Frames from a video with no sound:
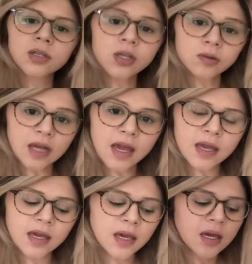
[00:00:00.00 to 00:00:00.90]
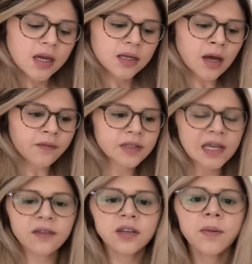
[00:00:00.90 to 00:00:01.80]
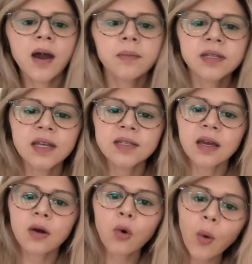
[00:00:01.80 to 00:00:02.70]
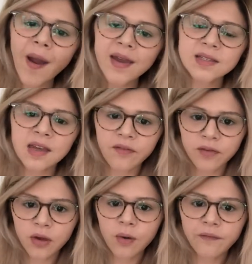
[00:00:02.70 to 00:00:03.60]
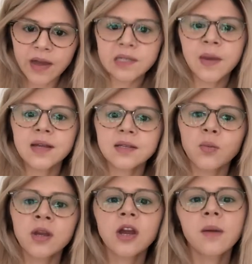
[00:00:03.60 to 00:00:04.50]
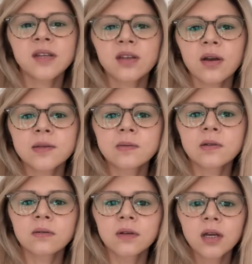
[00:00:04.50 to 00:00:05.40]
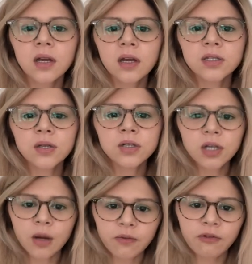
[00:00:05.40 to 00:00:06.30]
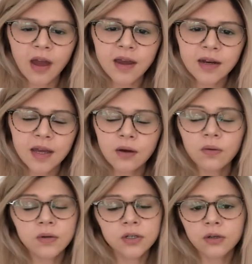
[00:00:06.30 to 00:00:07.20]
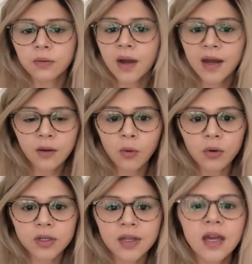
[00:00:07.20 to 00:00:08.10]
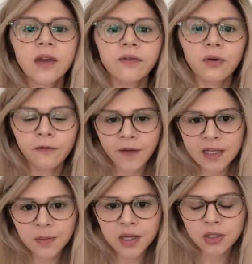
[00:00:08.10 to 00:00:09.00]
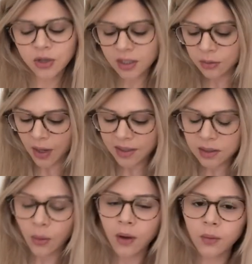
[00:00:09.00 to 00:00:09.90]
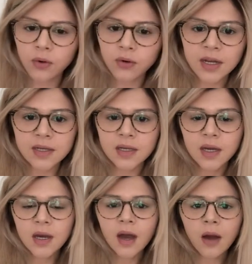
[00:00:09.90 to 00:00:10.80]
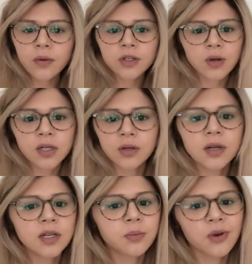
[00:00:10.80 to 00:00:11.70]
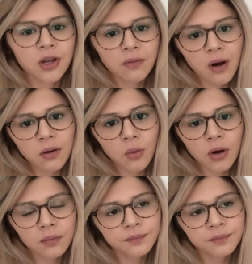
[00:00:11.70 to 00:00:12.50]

you take. Now, for safety purposes, they always give you a face mask when you come into the hospital. As soon as you come through A&E or into any ward, they give you a face mask straight away. So I wouldn't stress you'd need to bring your own one.